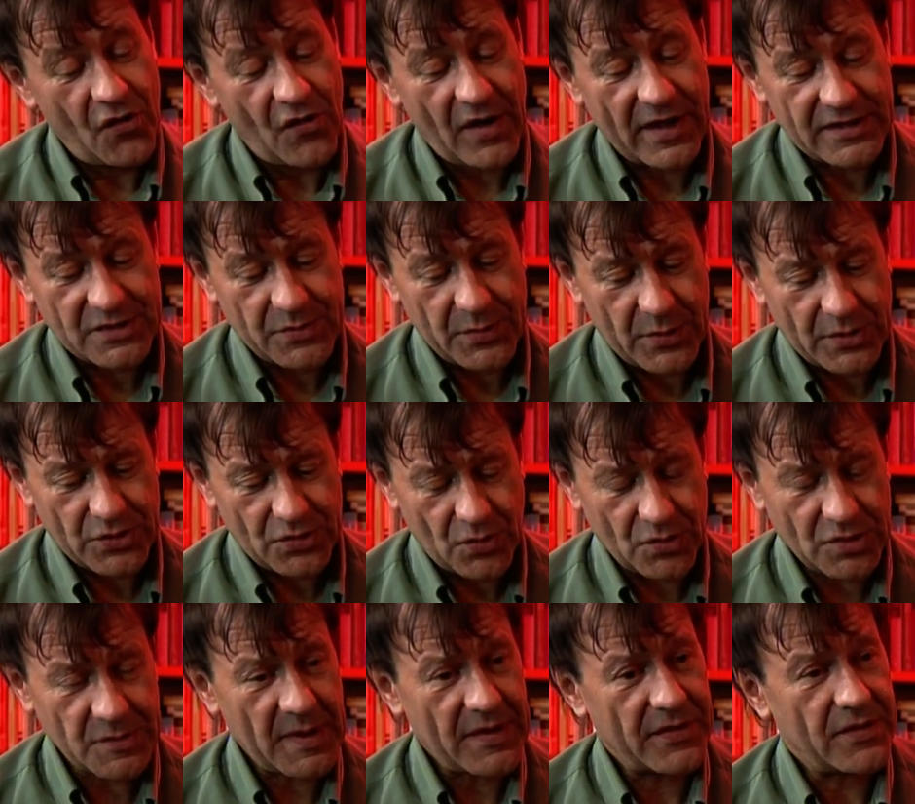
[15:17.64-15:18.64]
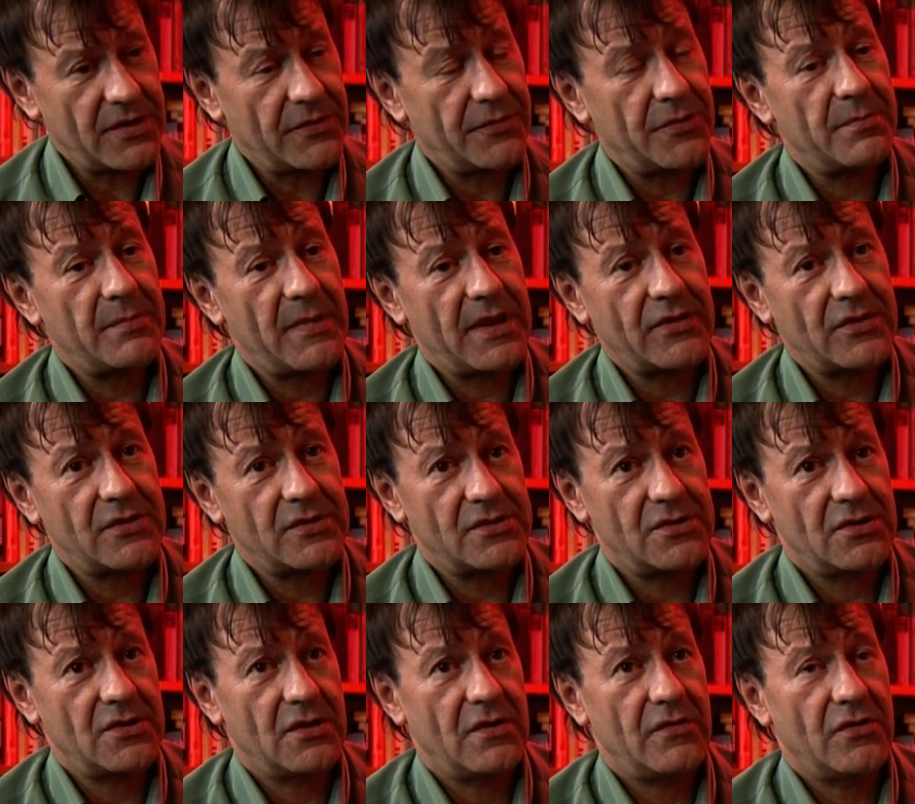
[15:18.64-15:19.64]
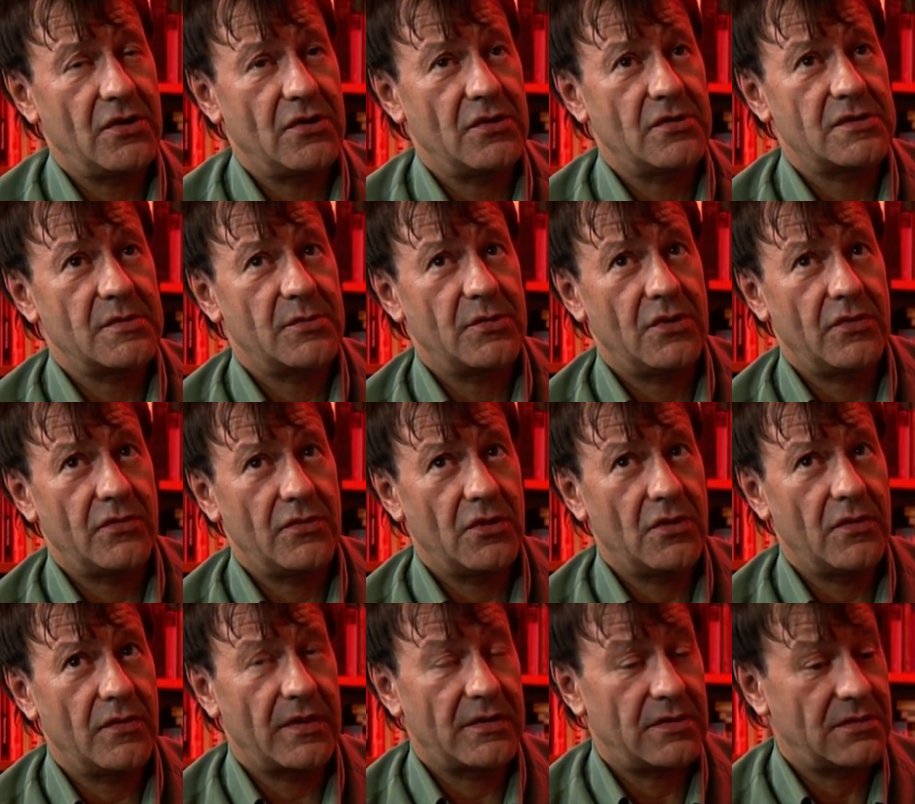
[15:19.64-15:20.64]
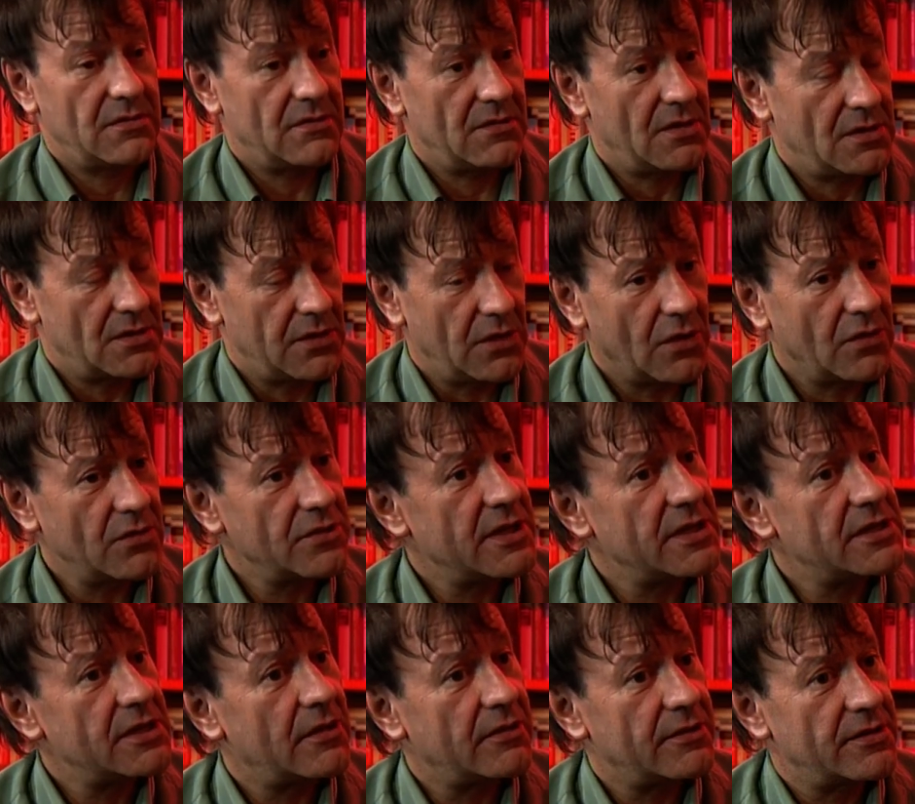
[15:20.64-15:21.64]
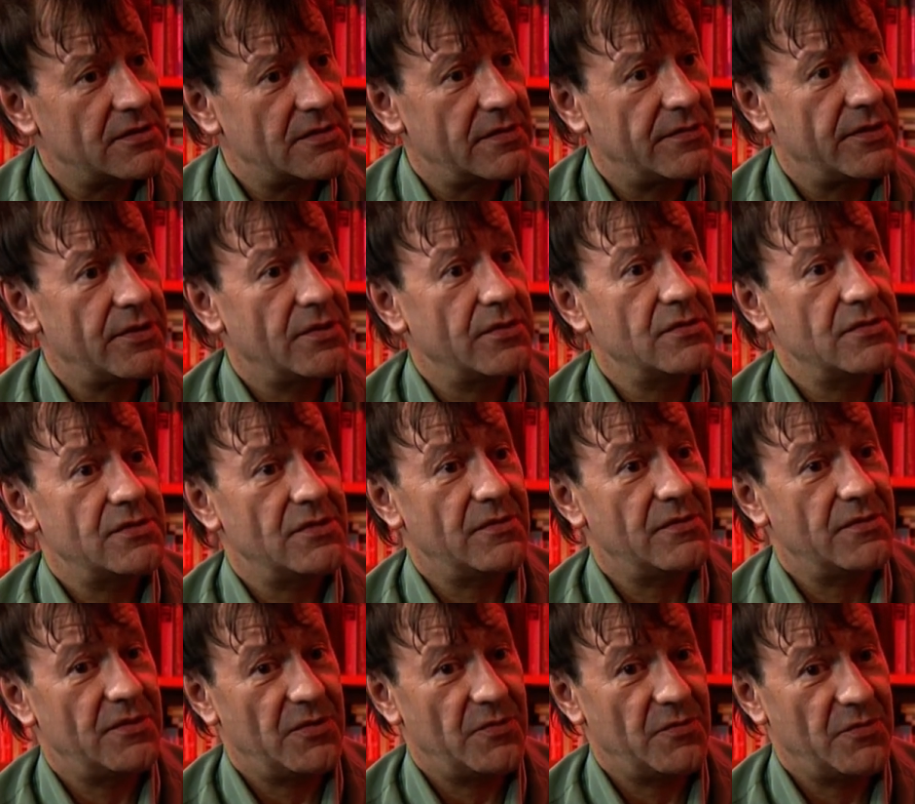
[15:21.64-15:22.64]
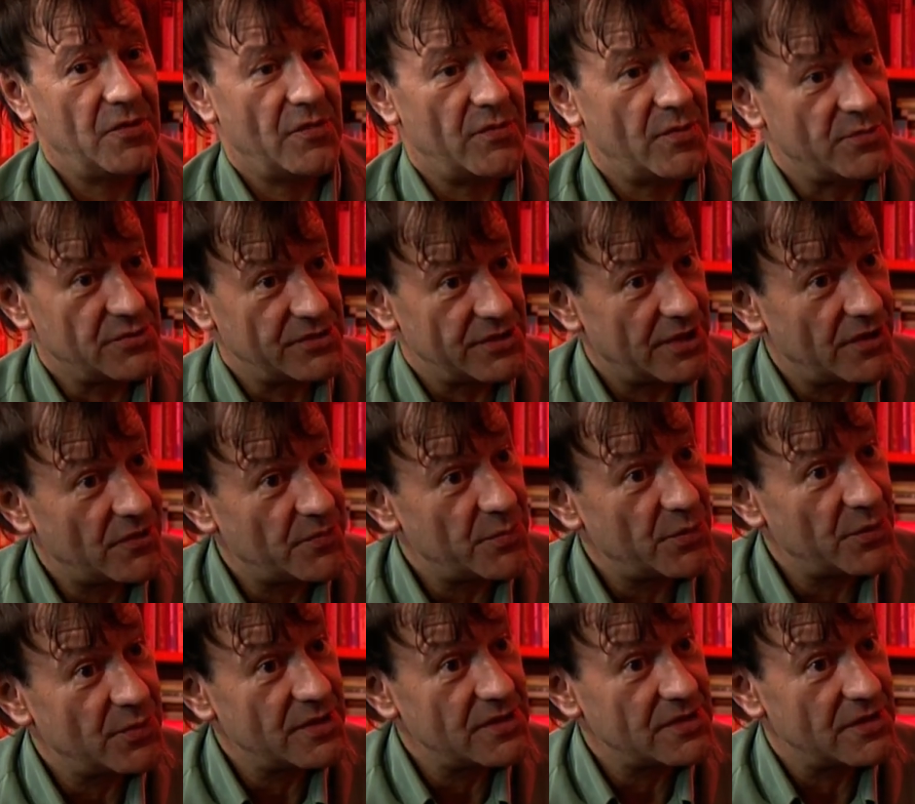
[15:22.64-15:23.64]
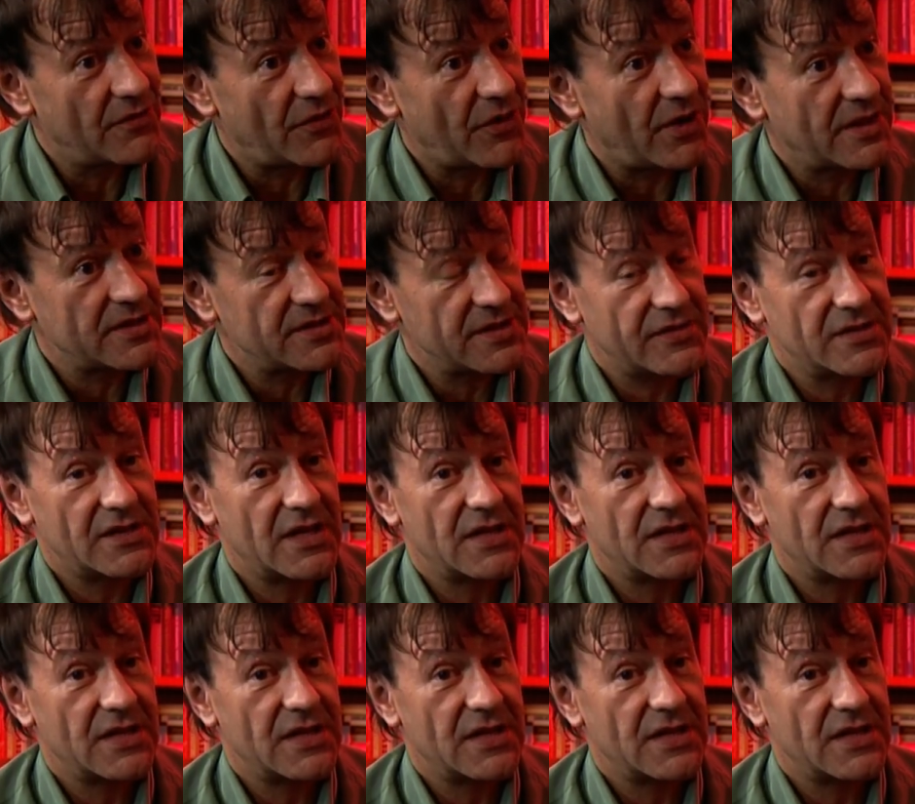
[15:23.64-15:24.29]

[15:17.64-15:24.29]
Right, so we talked about the different methods that you've used. I mean, you've had long, detailed interviews, you've observed Moonies in a variety of